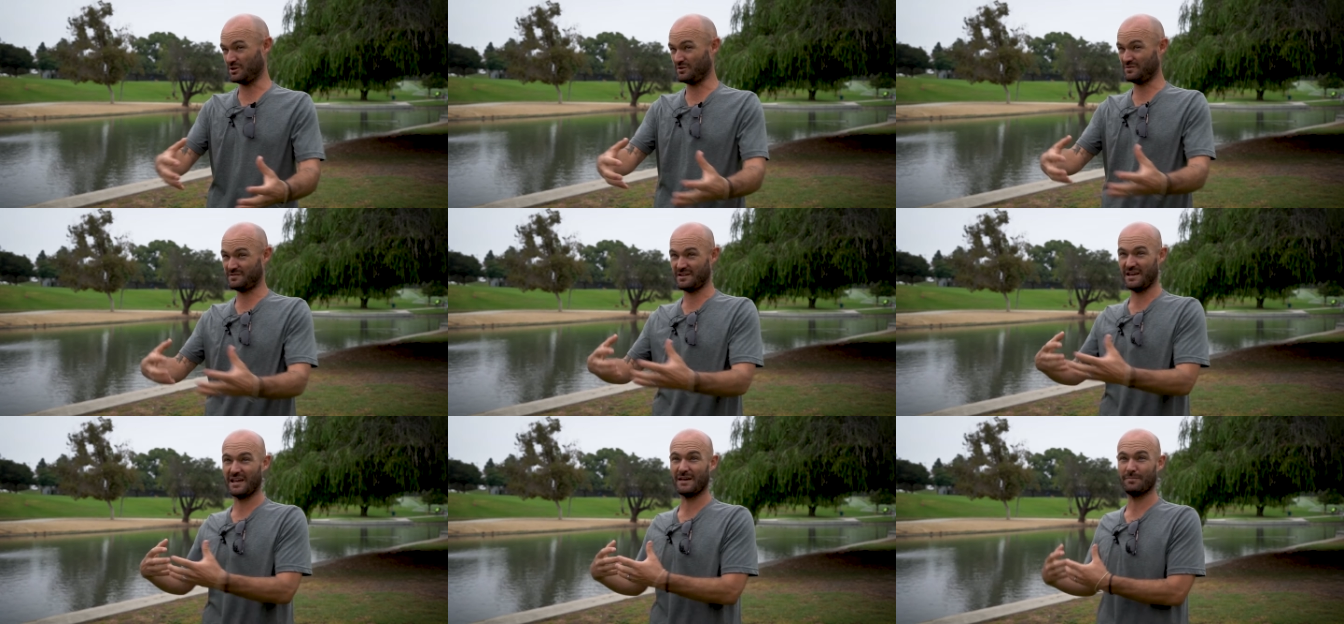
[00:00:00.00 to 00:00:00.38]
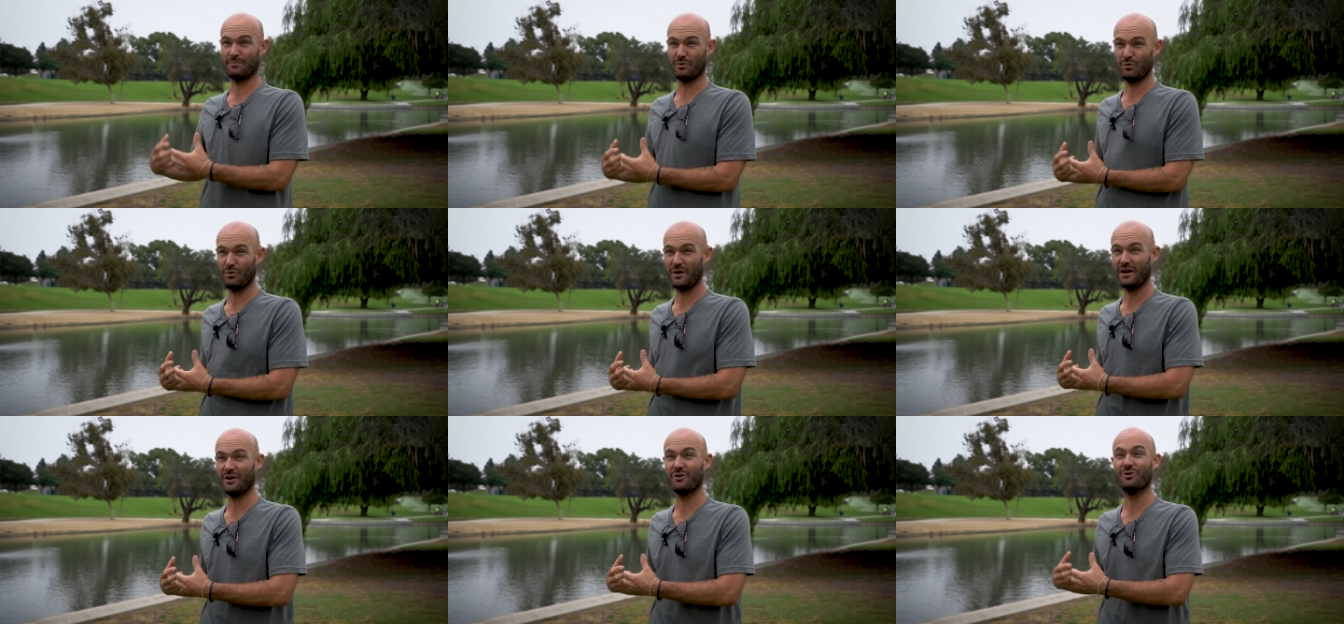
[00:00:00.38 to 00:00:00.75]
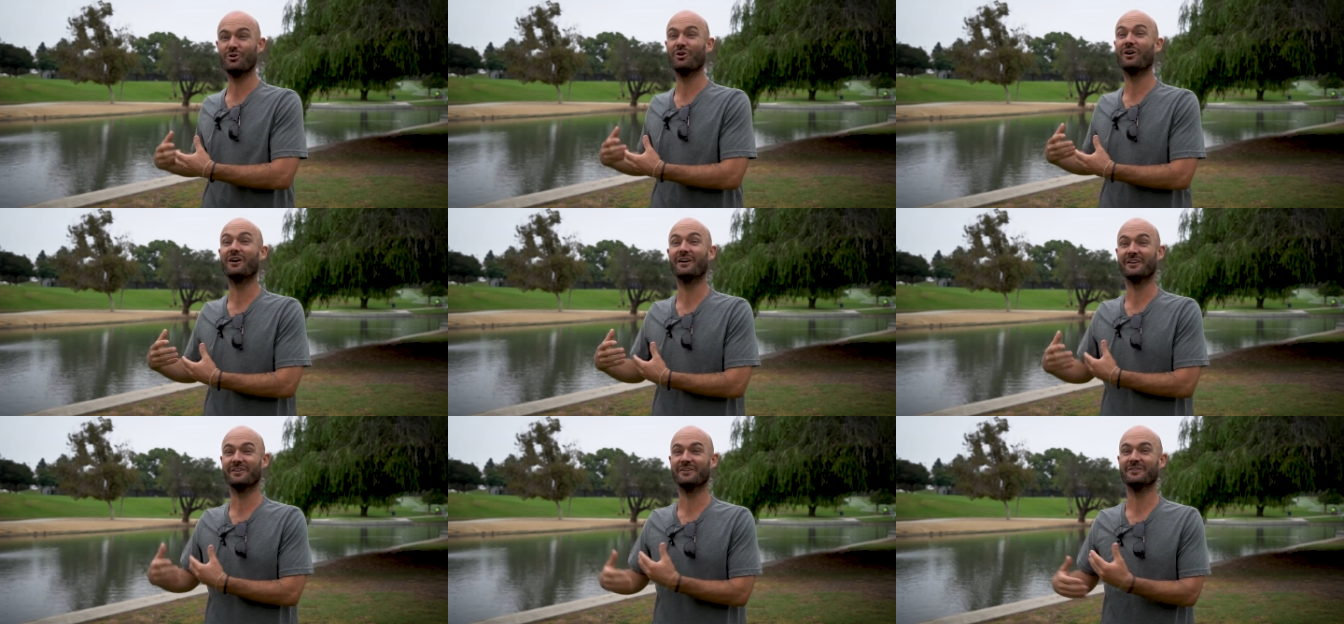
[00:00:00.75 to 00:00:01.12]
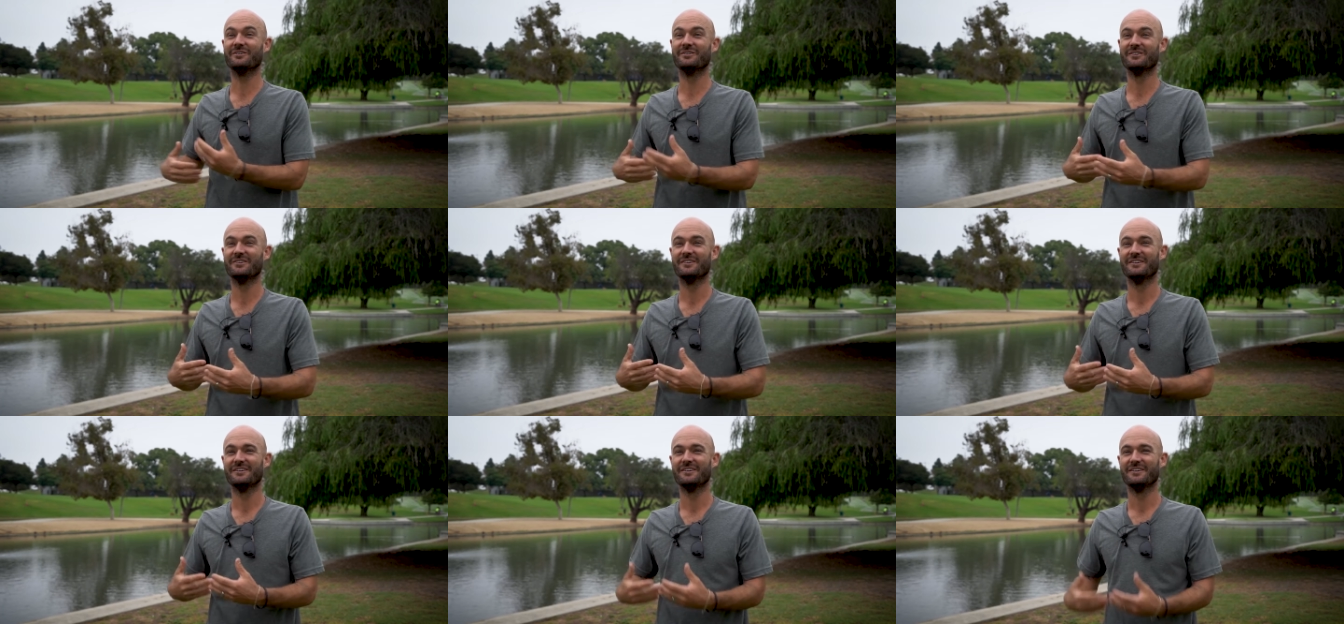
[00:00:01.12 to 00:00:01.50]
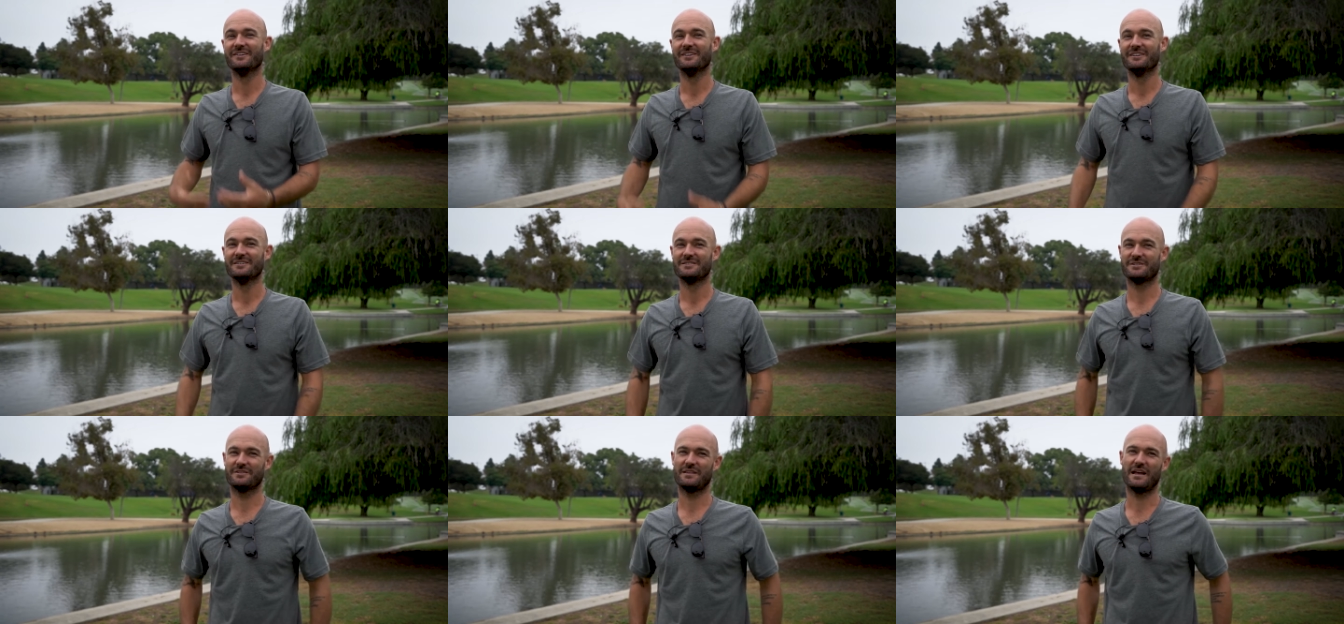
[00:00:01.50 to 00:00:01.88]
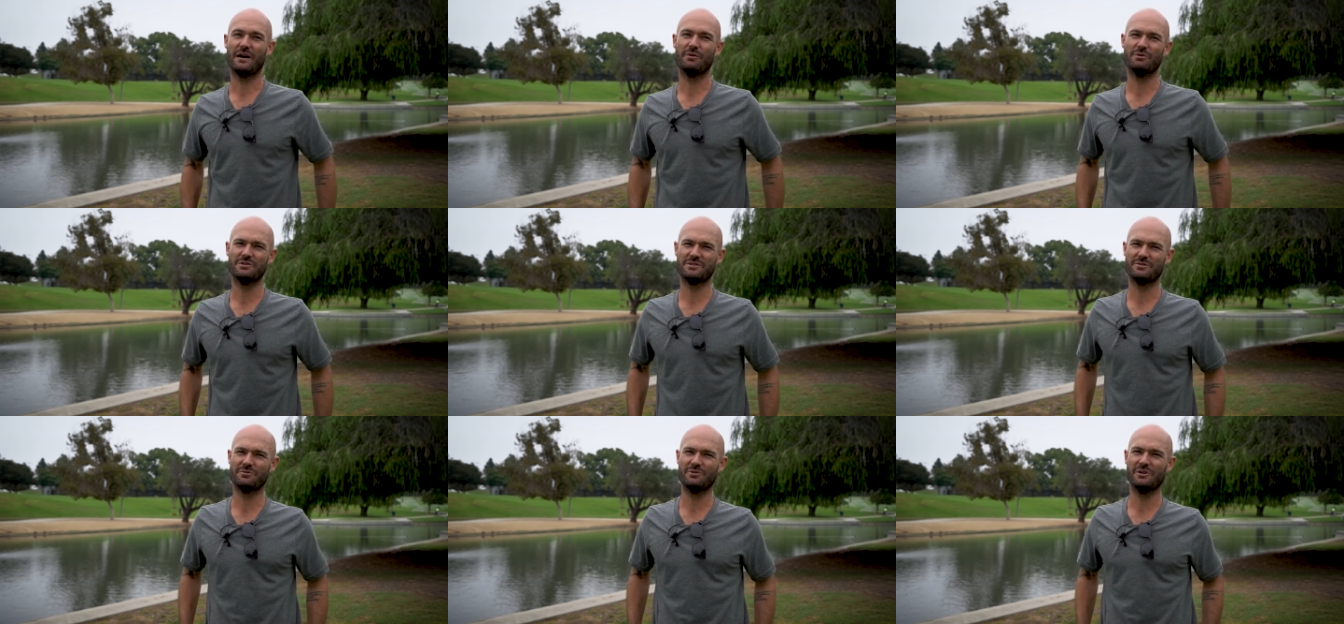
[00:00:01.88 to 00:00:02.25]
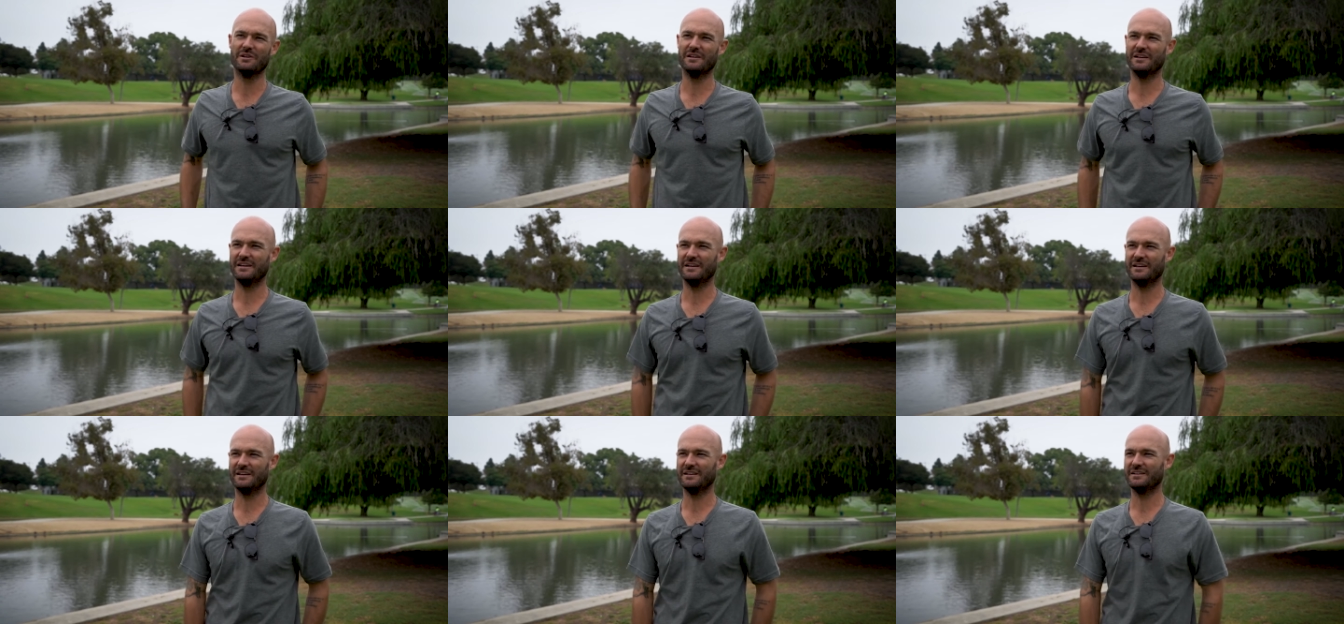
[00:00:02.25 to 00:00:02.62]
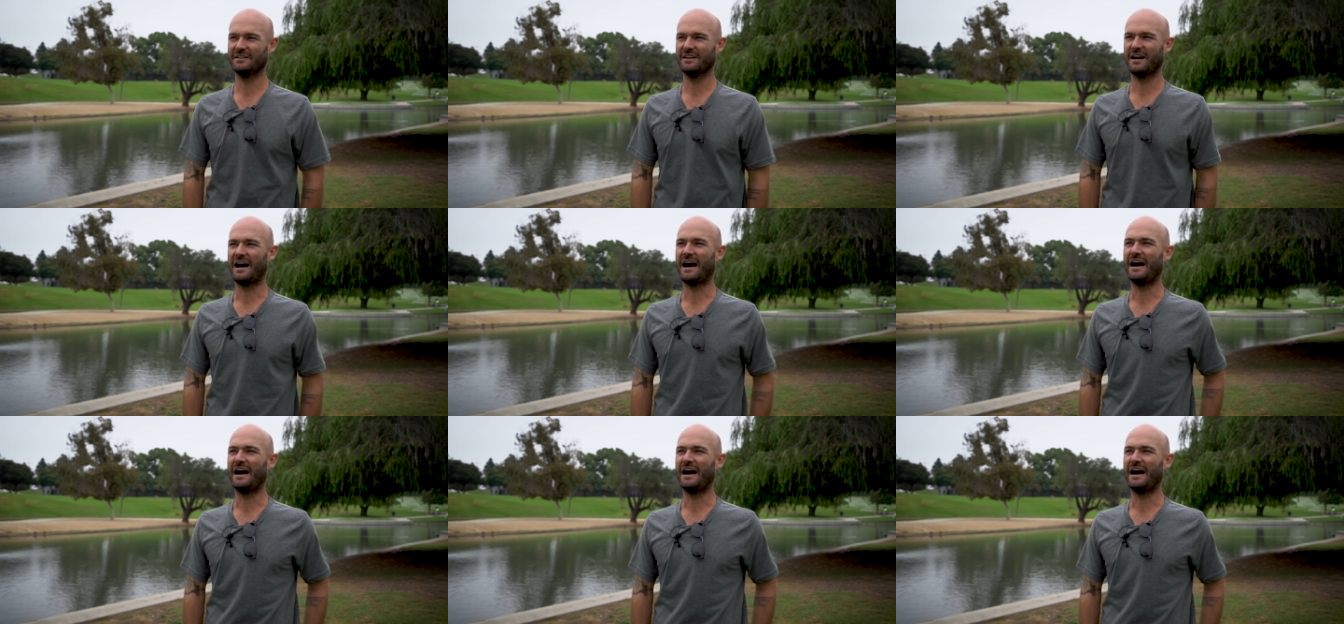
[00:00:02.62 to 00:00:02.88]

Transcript: you take them away, who are you? So that was a really